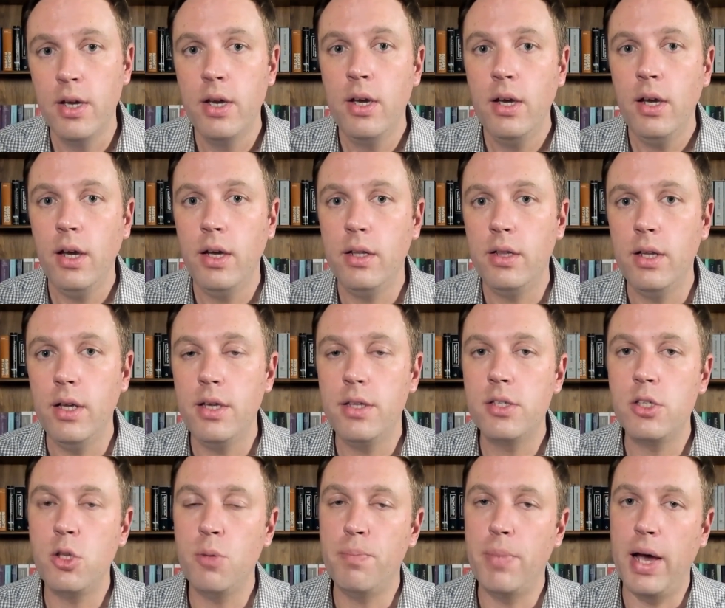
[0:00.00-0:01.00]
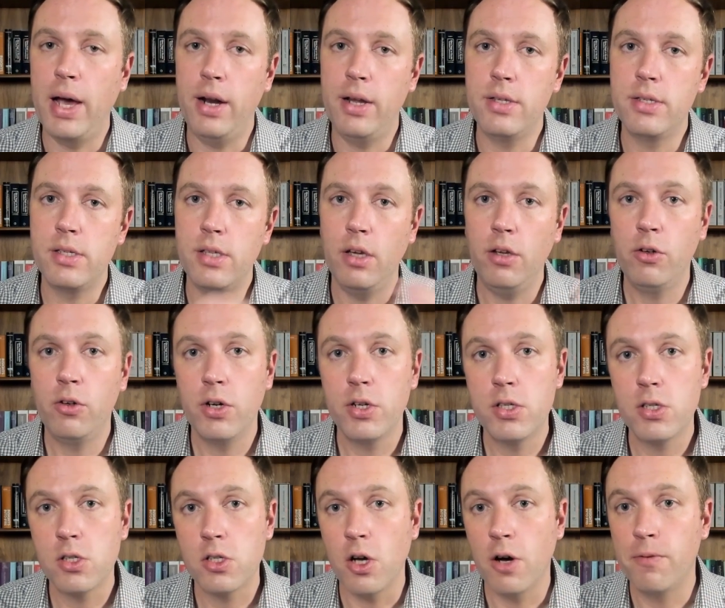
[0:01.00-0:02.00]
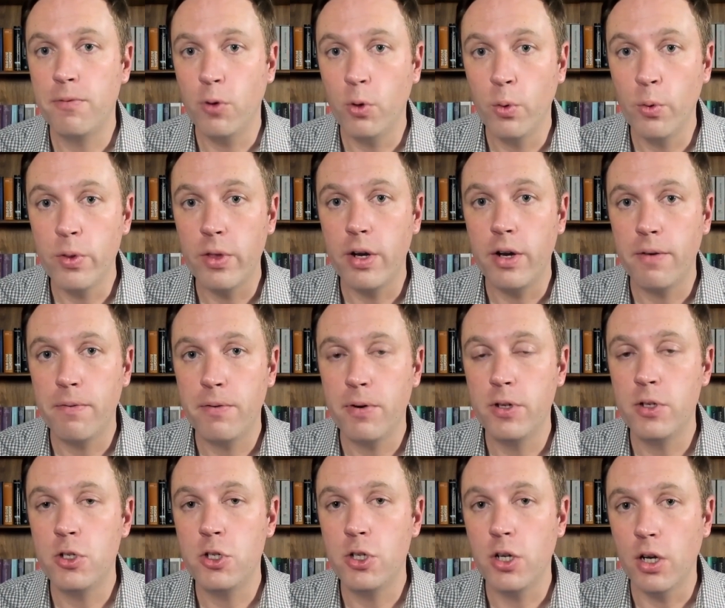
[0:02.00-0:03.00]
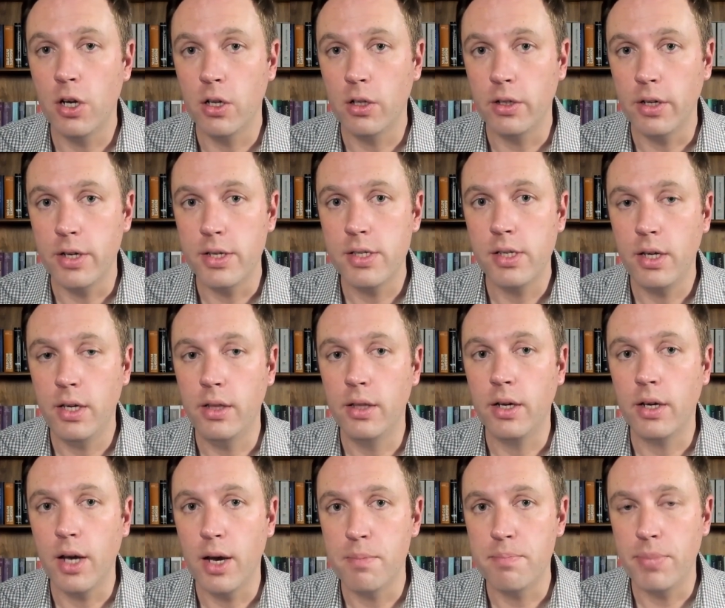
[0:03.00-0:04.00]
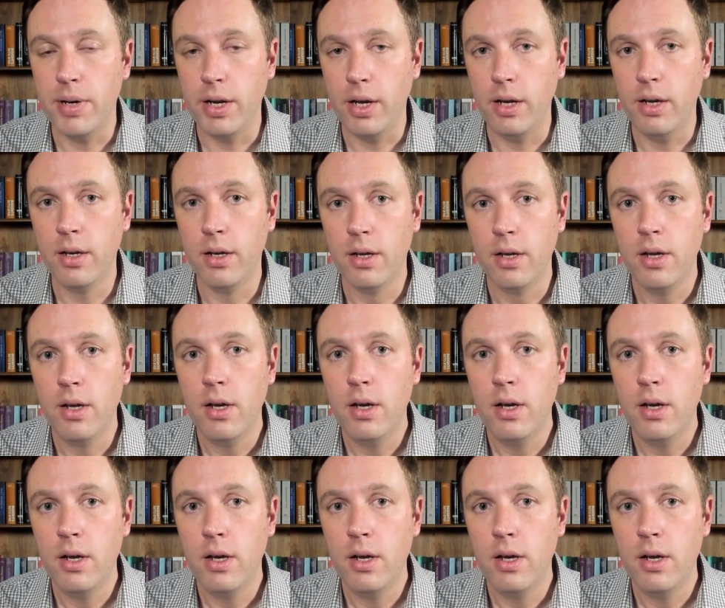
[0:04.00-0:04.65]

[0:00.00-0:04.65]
it needs to balance the interests of all the different shareholders in the company.